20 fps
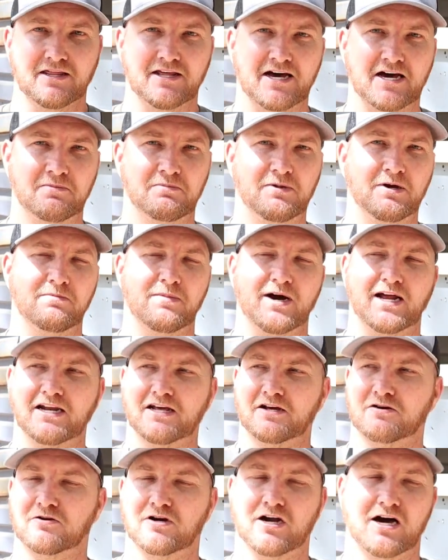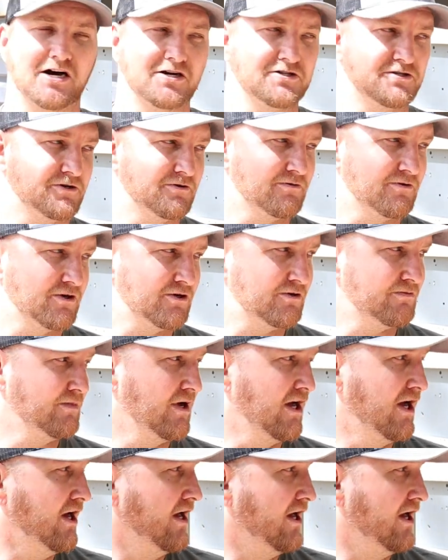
That'll be my little laundry room